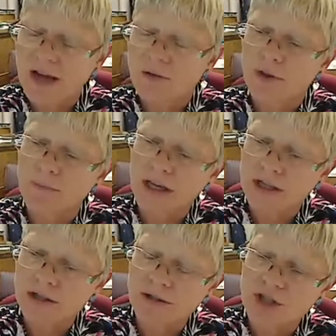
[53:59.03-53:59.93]
that with my
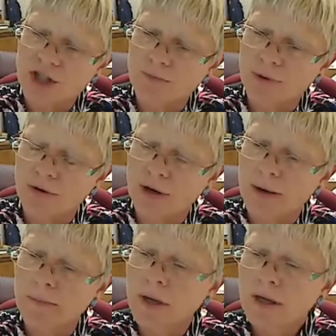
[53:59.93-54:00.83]
internship
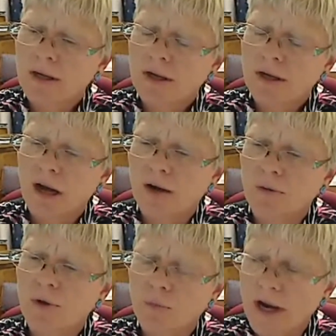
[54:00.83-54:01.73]
program,
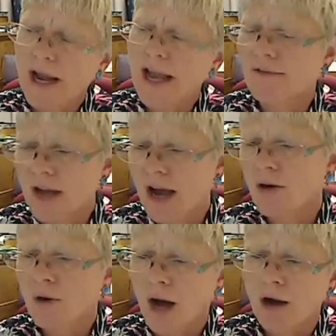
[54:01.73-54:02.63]
with what I have
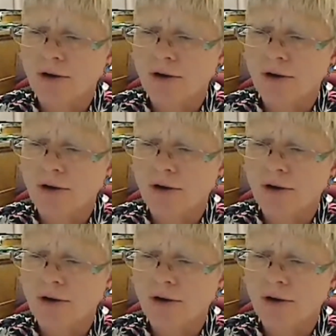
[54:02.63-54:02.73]
now